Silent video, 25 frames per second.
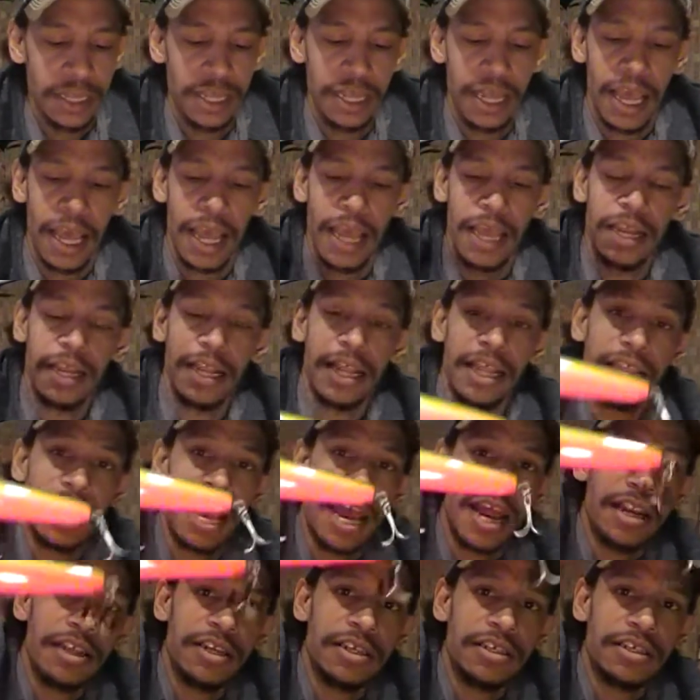and
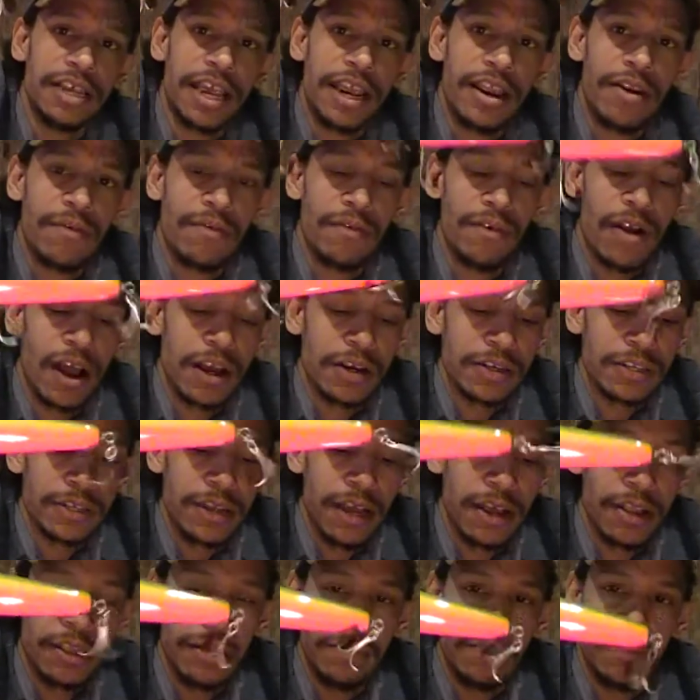that is a rock
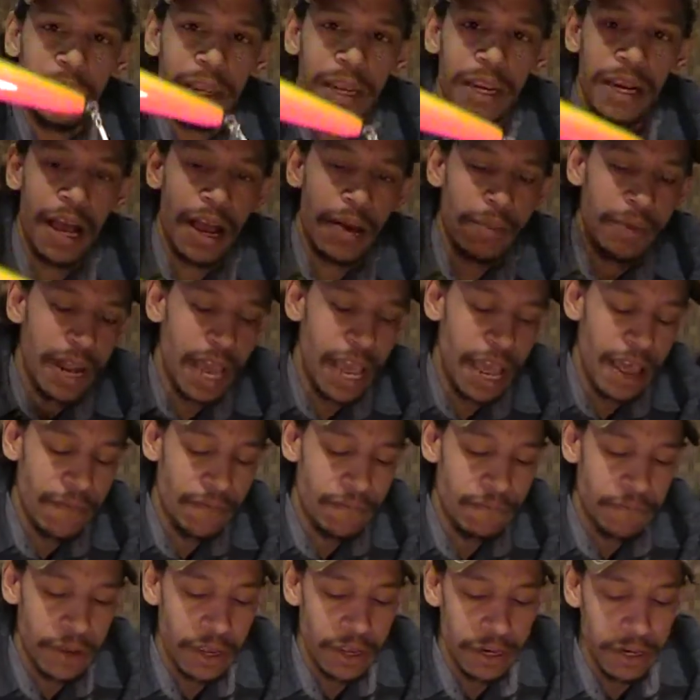solid bait. I'm going to have
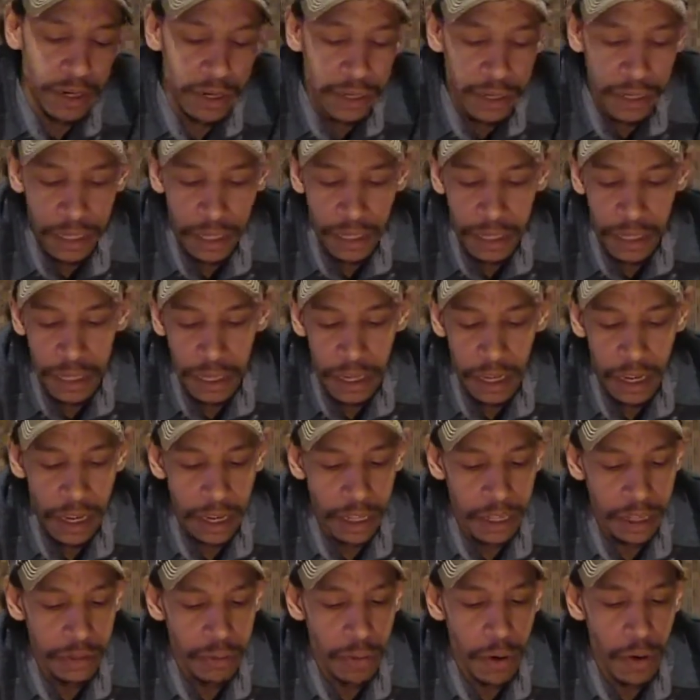fun uh,
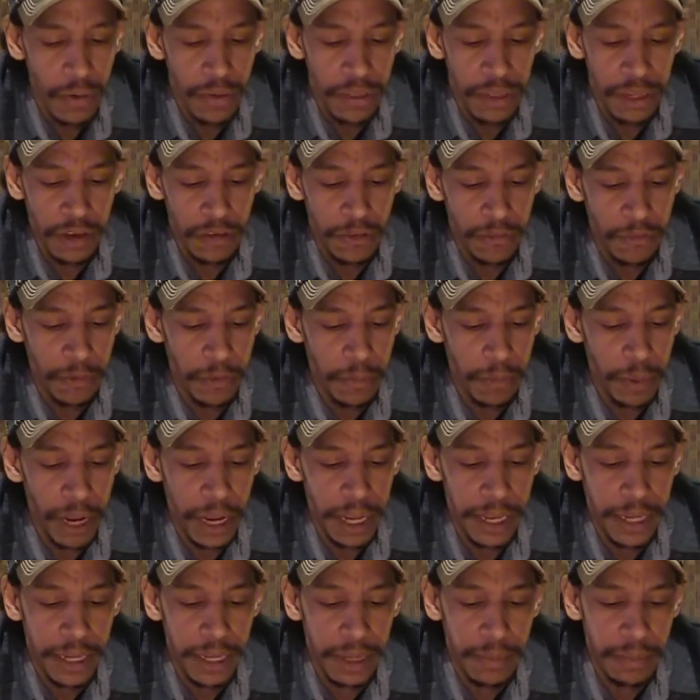throwing this for
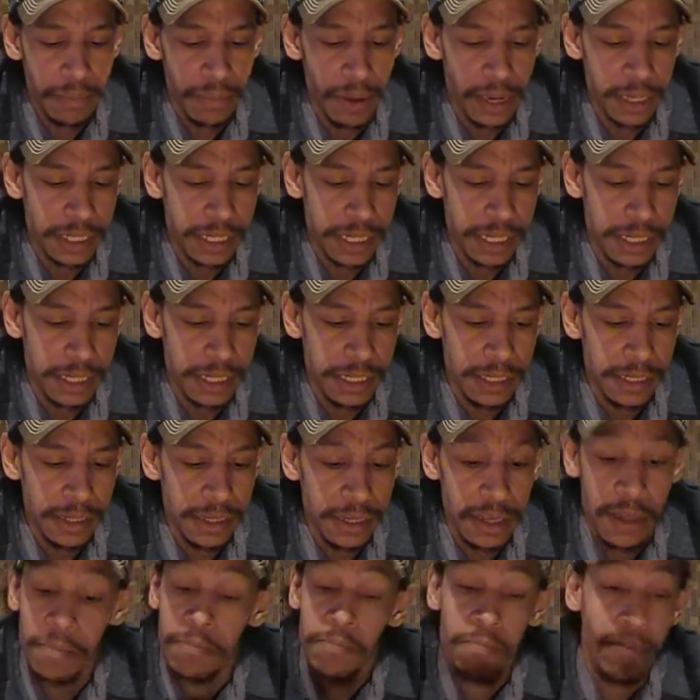pike, muskie,
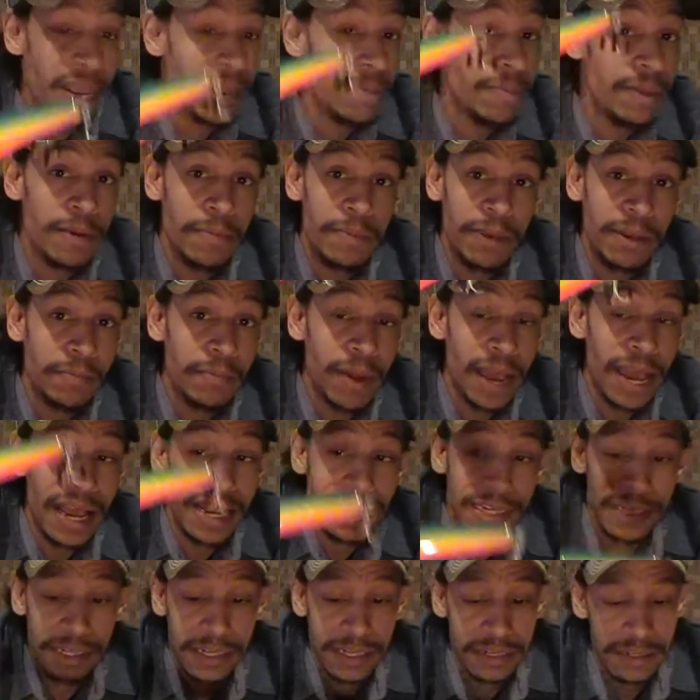Maybe a big
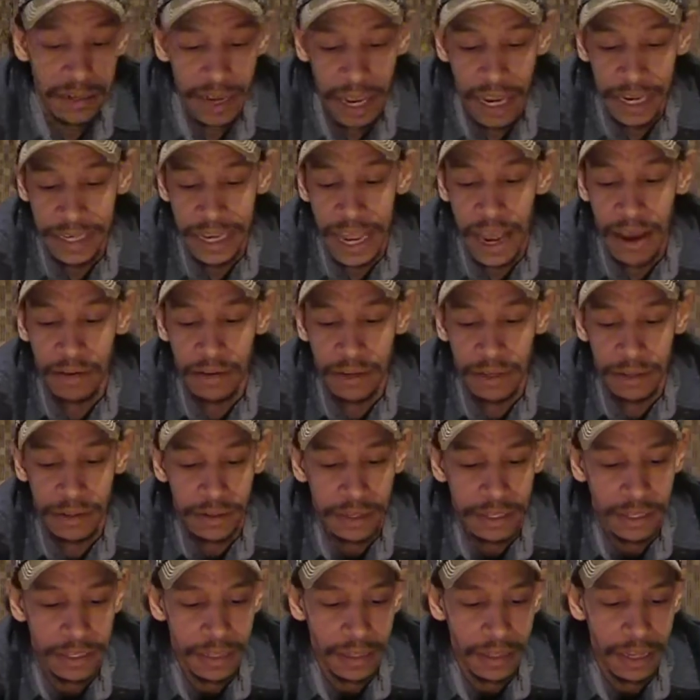bass. I doubt it.
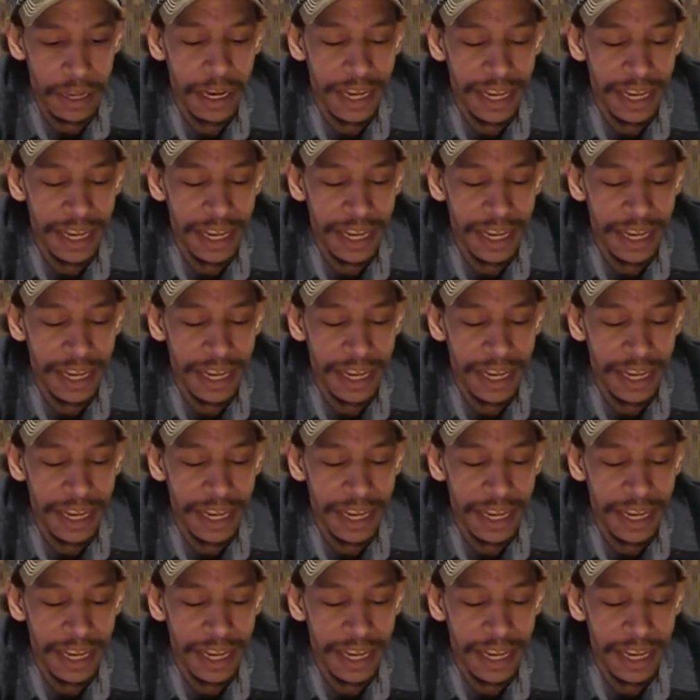There's a,